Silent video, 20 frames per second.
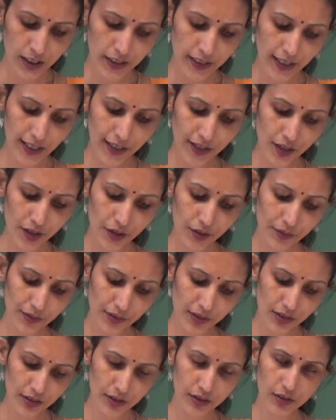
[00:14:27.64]

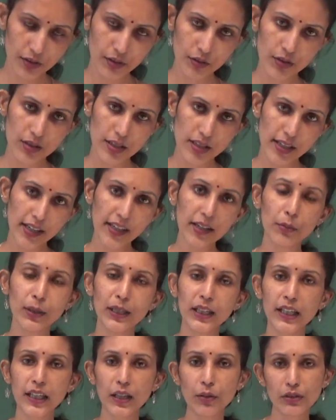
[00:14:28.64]
Now,
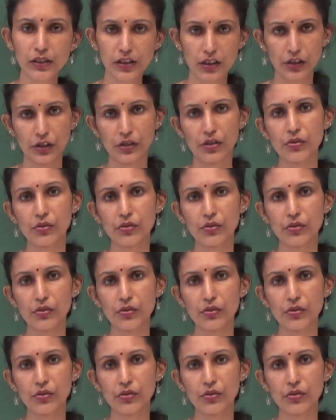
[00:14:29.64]
Premji was a